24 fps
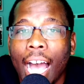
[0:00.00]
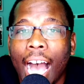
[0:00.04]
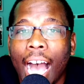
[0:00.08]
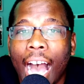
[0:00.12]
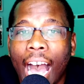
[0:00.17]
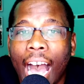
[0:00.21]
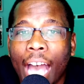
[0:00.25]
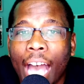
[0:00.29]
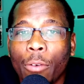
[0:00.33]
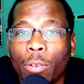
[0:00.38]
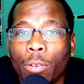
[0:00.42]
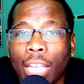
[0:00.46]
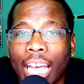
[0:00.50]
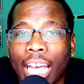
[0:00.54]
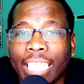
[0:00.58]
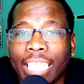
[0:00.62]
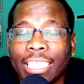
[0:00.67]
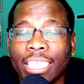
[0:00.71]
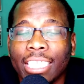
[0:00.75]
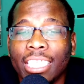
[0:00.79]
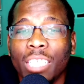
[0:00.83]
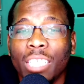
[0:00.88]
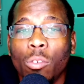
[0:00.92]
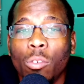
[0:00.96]
I would like
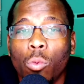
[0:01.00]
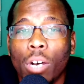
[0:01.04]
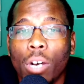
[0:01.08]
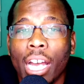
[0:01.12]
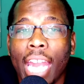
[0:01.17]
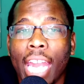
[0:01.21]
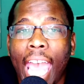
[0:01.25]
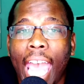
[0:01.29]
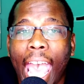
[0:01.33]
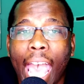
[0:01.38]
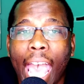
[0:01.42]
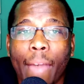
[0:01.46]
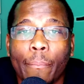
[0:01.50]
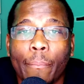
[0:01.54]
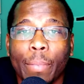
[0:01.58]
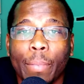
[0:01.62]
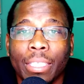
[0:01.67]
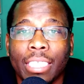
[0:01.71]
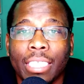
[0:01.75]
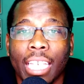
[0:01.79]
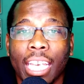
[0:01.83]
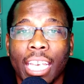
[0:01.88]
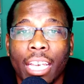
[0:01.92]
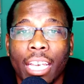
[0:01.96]
to see what
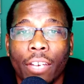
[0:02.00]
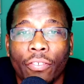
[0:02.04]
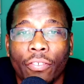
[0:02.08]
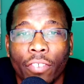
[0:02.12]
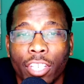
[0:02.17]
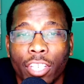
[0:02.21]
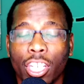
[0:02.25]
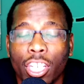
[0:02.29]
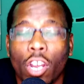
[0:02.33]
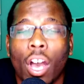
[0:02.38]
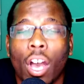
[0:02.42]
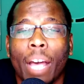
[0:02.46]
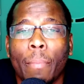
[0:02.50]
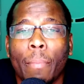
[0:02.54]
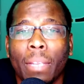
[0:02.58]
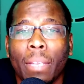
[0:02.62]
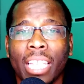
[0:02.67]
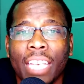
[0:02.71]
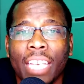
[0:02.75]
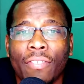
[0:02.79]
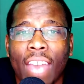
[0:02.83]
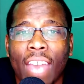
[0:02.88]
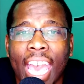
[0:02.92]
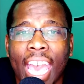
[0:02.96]
happens if, you know, I
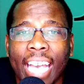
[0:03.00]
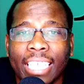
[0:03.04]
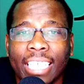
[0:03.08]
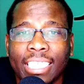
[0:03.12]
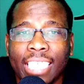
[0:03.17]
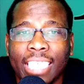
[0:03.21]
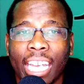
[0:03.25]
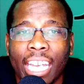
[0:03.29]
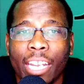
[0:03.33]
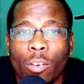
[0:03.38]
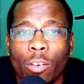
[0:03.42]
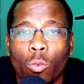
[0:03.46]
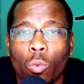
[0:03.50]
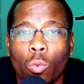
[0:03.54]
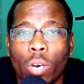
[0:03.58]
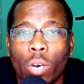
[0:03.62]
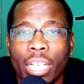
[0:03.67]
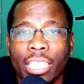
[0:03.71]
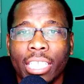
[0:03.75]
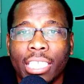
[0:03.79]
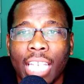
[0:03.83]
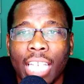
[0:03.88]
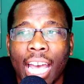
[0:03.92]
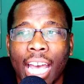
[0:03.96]
believe X said at
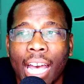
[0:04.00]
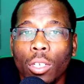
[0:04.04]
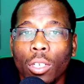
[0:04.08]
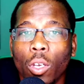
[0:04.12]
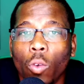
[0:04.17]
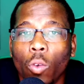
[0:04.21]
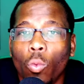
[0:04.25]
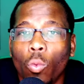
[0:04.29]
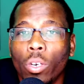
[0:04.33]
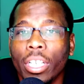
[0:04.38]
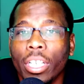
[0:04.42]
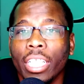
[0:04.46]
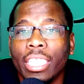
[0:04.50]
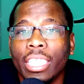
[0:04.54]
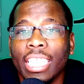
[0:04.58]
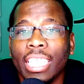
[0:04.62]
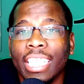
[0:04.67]
one time, one of the things